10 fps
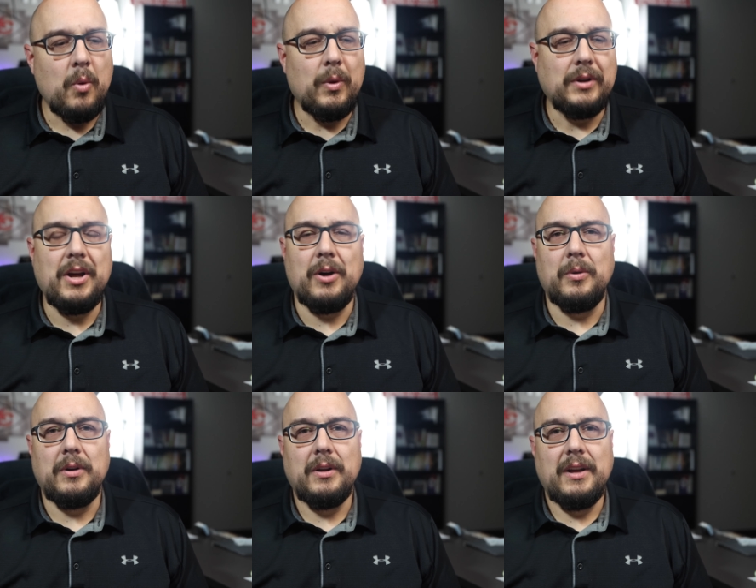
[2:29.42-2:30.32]
Well,
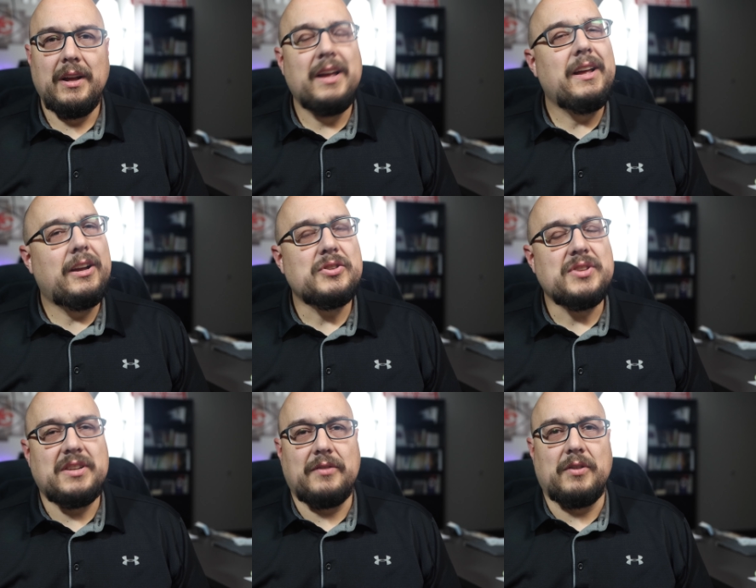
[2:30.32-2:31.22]
no. Here's
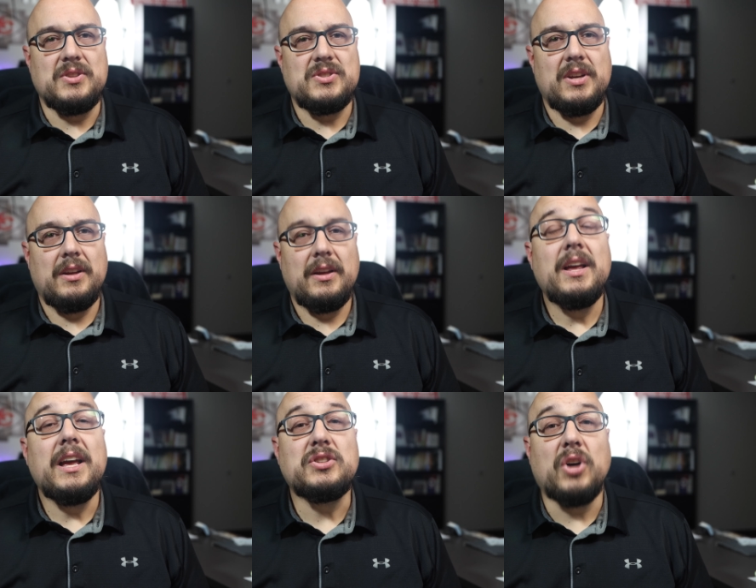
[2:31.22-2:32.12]
the difference
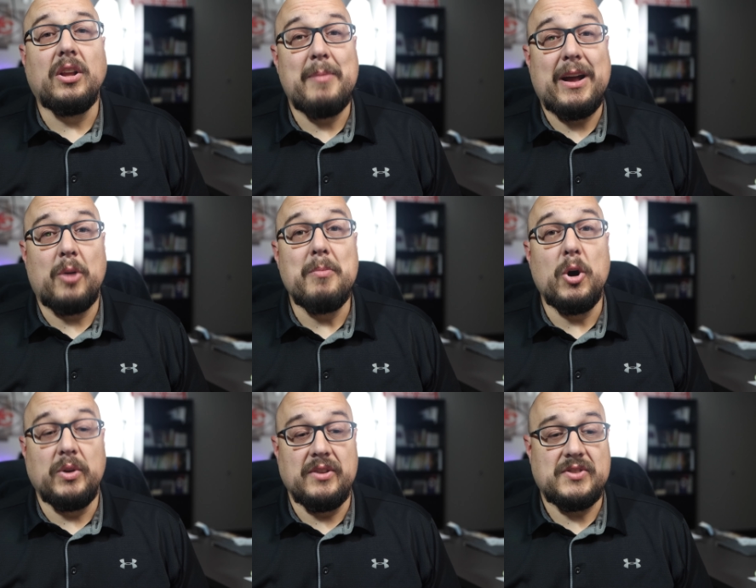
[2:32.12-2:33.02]
it's all about our
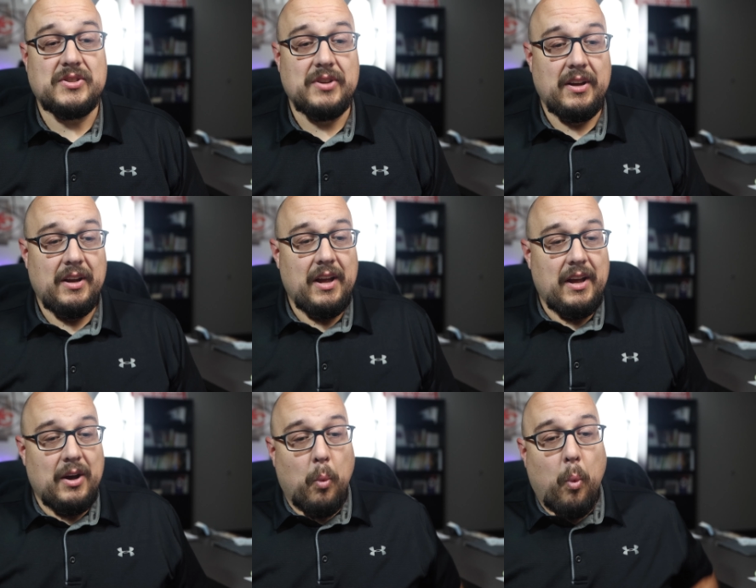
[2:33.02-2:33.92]
motives.
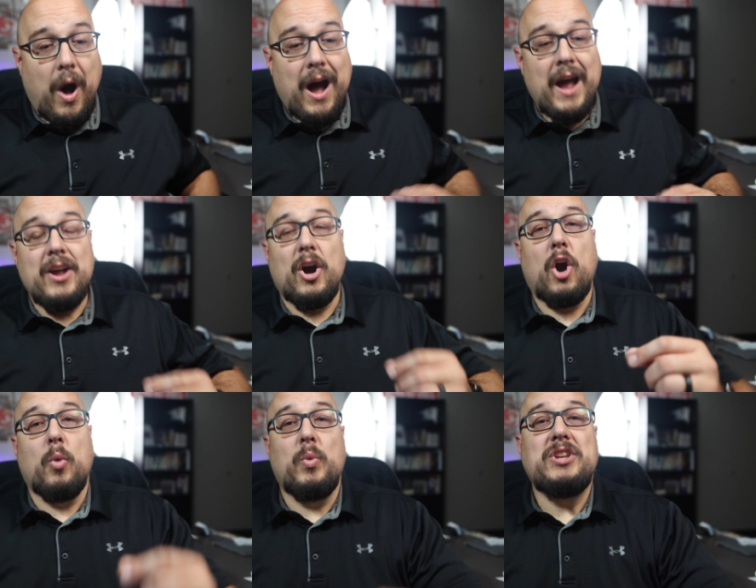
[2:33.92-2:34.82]
Why
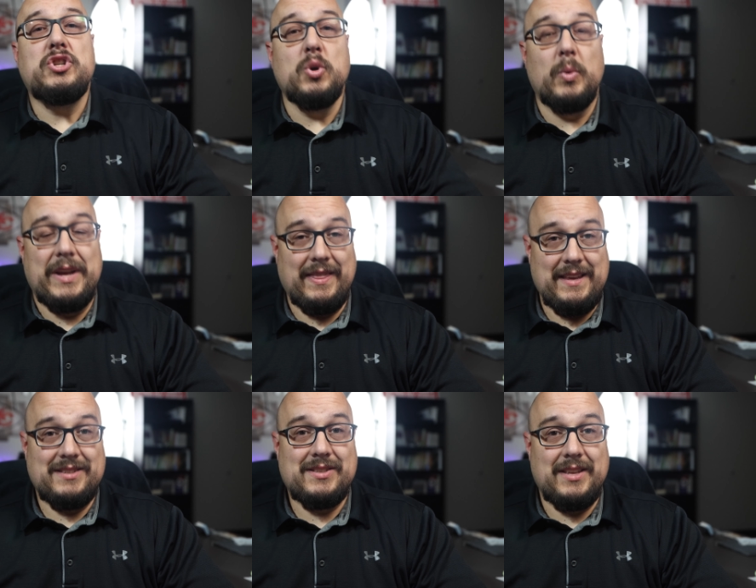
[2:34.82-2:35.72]
are we doing
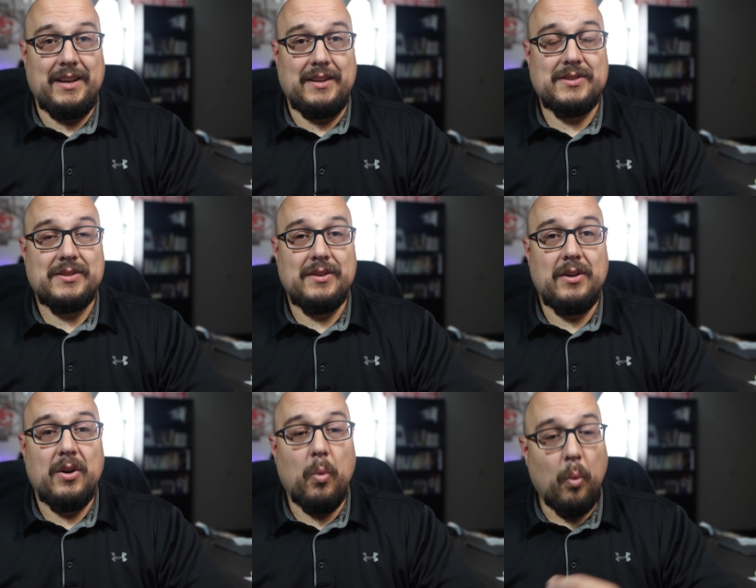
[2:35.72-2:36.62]
these things?
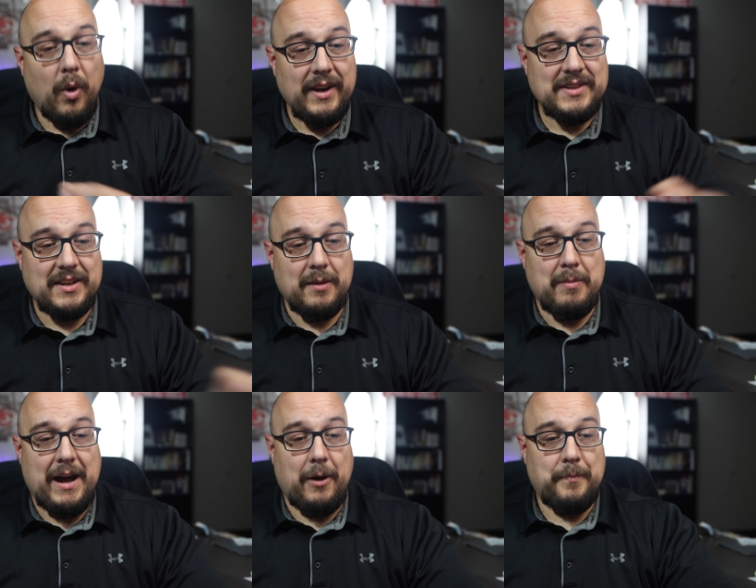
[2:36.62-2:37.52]
What is it
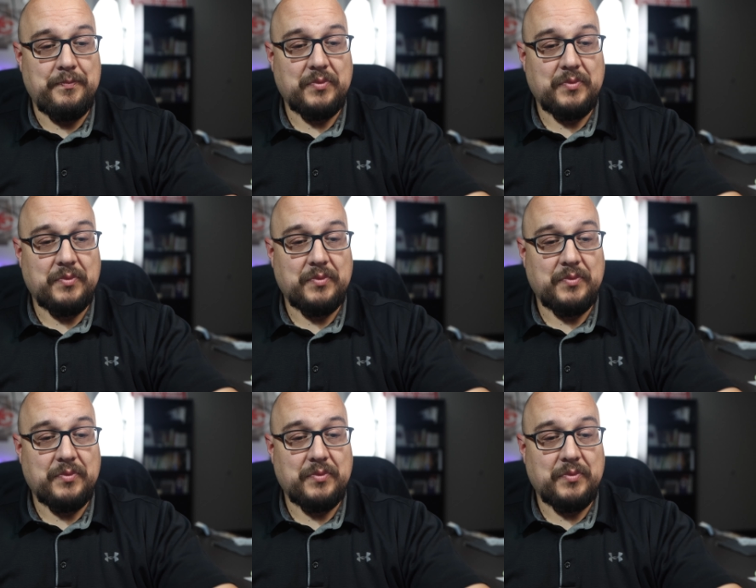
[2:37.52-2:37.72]
about?